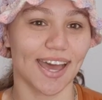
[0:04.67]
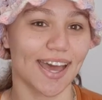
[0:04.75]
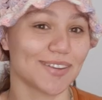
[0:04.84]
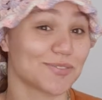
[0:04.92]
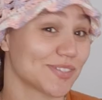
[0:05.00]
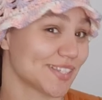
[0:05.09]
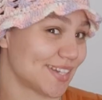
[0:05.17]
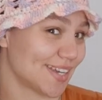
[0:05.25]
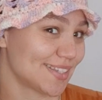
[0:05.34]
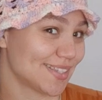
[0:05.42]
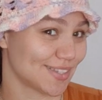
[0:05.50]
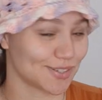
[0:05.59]
and for
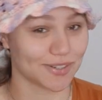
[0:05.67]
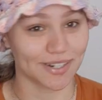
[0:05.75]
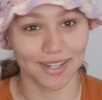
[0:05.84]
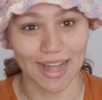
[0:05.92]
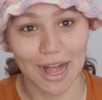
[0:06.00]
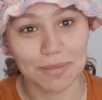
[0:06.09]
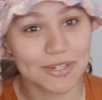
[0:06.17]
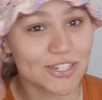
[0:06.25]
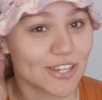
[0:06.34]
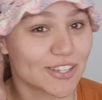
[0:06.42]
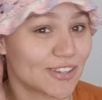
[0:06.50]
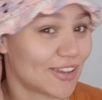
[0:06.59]
today's tutorial I'll be
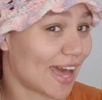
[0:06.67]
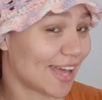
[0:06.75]
showing you